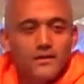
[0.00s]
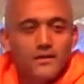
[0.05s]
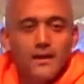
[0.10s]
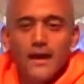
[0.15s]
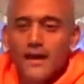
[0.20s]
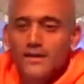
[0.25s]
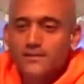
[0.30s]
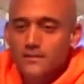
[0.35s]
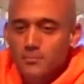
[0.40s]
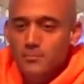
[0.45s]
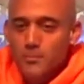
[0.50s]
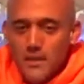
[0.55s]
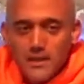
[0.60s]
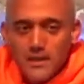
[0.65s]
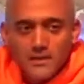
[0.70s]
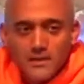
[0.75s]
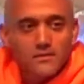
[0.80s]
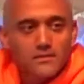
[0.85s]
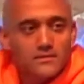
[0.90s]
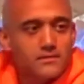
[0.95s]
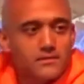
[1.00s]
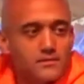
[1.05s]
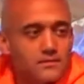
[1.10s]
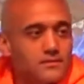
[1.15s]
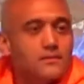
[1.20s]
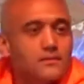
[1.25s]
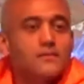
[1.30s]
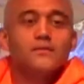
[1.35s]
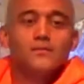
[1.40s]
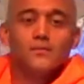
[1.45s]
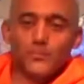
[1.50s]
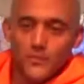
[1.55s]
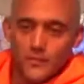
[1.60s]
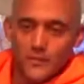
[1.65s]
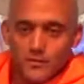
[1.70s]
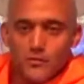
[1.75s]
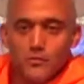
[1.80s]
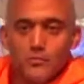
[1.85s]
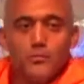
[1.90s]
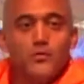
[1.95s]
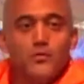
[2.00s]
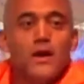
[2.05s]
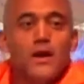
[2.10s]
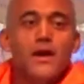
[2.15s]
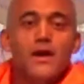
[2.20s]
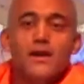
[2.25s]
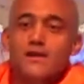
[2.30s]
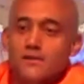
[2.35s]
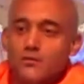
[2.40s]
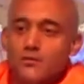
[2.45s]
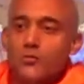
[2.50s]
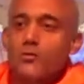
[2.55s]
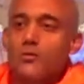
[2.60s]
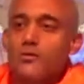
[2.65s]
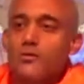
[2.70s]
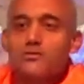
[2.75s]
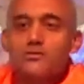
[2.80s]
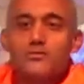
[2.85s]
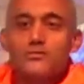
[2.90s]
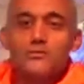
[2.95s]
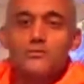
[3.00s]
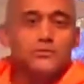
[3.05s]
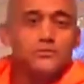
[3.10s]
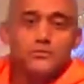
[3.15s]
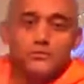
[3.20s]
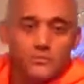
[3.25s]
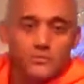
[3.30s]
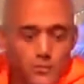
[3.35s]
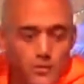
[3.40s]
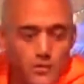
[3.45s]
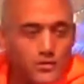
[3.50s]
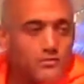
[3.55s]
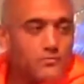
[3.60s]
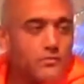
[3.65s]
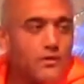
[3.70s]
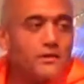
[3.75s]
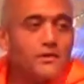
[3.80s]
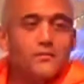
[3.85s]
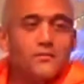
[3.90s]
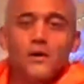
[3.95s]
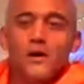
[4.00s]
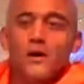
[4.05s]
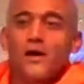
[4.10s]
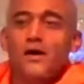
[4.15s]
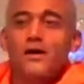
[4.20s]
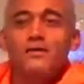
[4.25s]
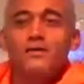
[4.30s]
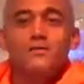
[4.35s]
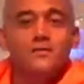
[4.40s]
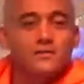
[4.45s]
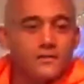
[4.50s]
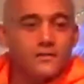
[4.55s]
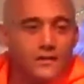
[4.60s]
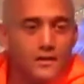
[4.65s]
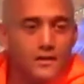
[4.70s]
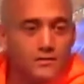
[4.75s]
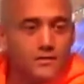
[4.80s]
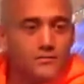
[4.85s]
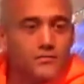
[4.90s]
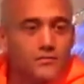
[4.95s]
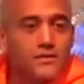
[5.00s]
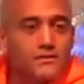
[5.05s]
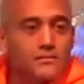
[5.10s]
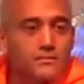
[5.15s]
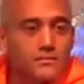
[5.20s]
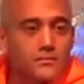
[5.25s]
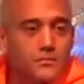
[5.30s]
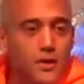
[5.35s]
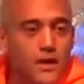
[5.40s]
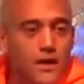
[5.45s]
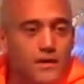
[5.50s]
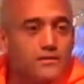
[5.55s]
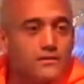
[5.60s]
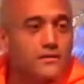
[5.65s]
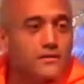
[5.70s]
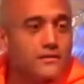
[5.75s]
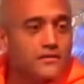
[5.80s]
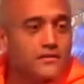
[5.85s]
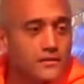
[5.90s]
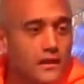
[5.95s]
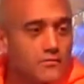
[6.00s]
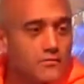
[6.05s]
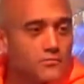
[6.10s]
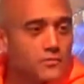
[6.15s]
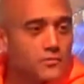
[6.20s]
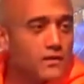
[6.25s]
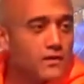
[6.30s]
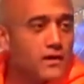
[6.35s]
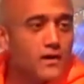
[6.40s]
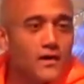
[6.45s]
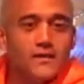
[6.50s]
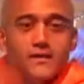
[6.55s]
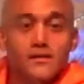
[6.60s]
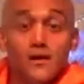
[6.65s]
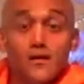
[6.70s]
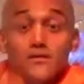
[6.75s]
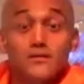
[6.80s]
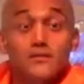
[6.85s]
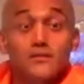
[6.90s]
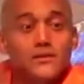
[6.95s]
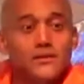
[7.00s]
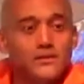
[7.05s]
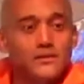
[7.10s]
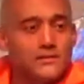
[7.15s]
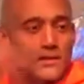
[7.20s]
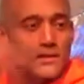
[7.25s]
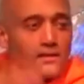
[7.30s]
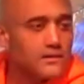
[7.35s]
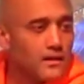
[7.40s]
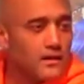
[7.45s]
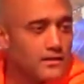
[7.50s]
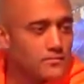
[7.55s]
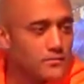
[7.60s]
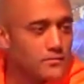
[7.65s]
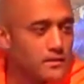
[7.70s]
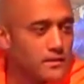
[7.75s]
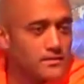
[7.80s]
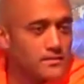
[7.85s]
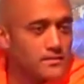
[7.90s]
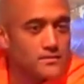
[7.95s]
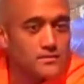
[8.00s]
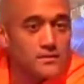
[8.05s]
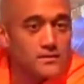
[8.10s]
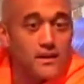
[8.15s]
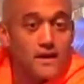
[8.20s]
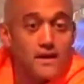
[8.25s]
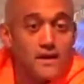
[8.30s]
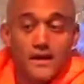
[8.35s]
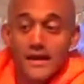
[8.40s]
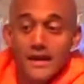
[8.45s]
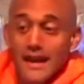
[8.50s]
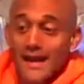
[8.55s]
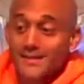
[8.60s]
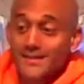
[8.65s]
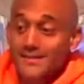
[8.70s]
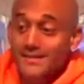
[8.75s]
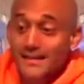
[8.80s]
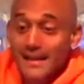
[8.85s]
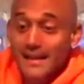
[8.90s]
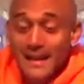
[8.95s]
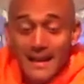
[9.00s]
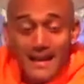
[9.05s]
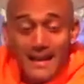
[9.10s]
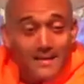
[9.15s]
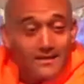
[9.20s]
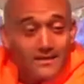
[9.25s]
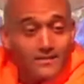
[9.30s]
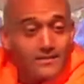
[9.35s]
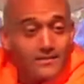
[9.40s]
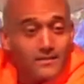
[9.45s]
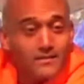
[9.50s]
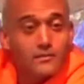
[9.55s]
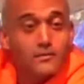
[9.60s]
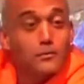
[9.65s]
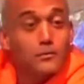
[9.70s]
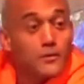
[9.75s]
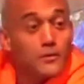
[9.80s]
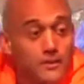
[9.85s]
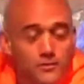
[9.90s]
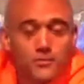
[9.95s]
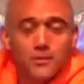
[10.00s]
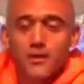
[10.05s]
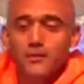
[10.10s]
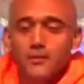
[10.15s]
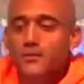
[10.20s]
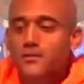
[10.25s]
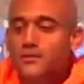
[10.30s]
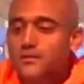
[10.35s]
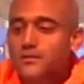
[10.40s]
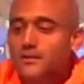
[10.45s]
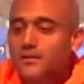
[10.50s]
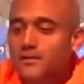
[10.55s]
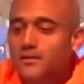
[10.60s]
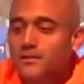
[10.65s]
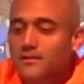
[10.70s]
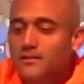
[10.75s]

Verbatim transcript: As a means, you pray in order to purify the mind, cultivate bhakti, love for God, and ultimately attain God realization. As an end, look at Sri Ramakrishna.